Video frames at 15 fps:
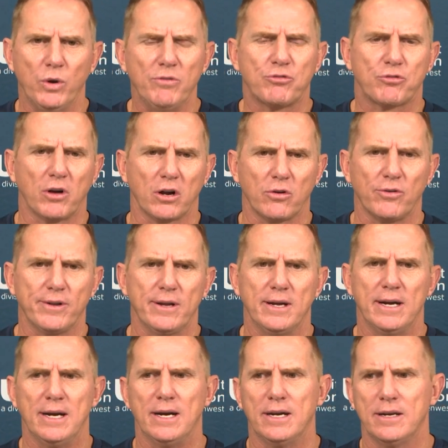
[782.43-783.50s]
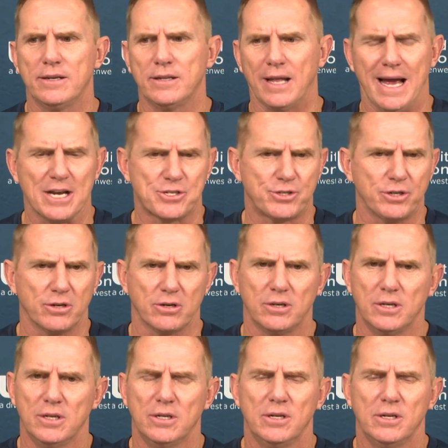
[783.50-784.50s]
We've struggled last year,